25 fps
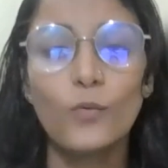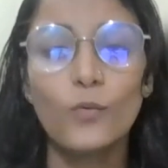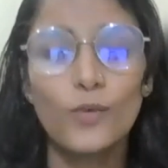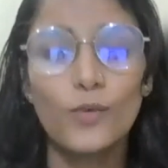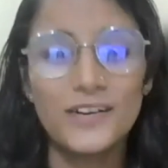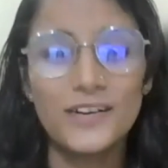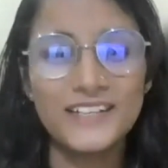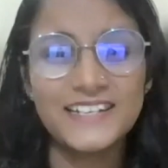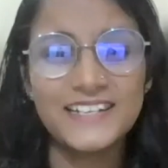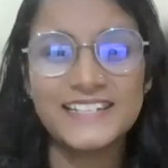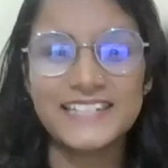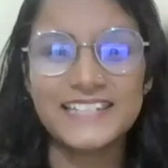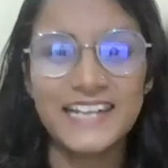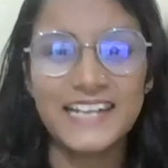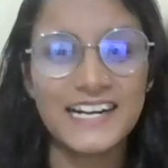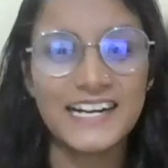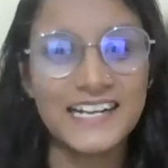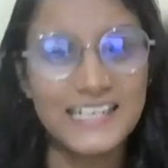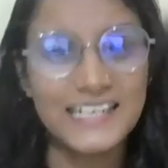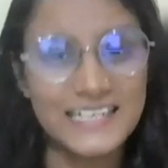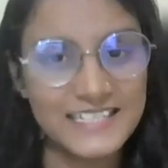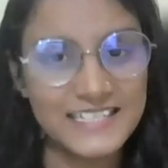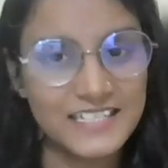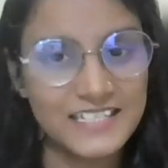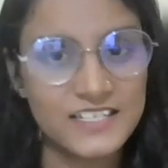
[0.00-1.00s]
What
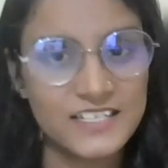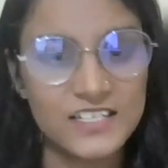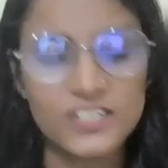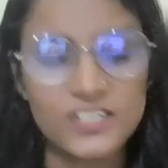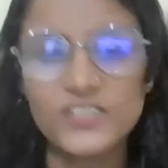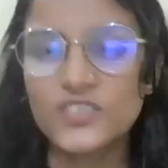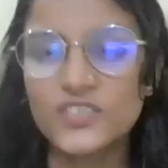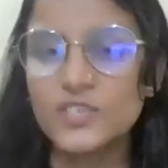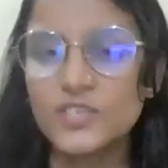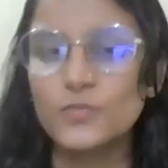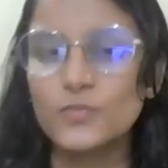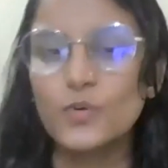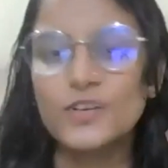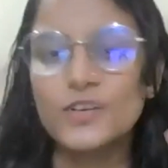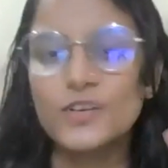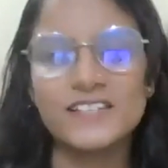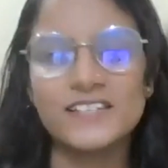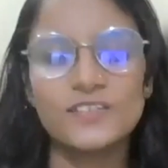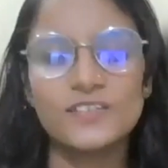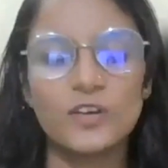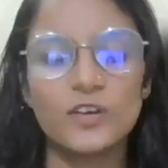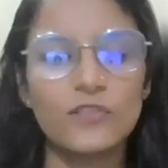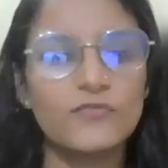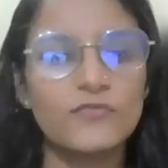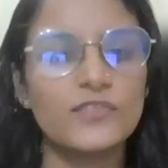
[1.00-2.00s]
exactly is industry? What
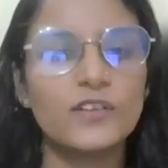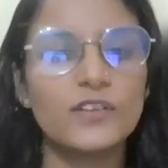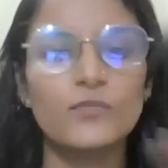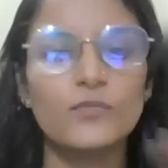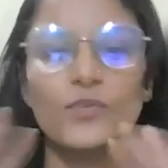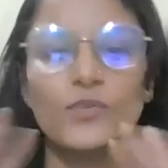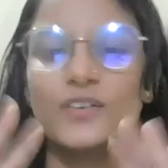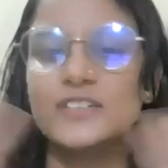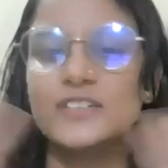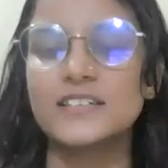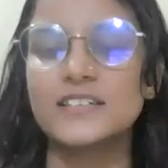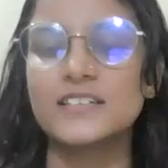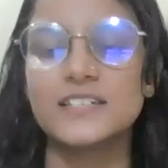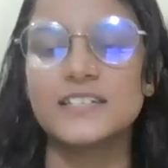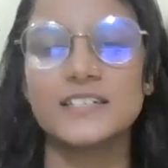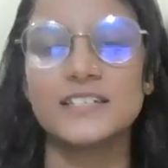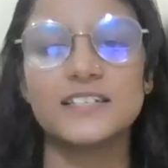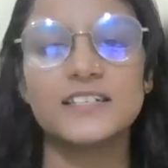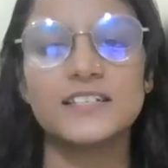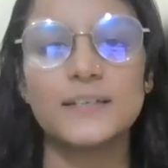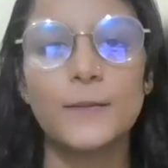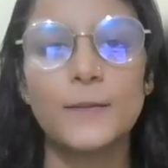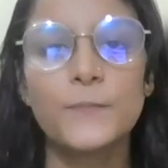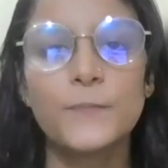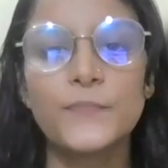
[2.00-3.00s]
is software? is
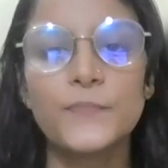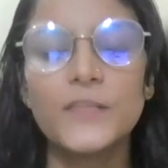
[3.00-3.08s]
this?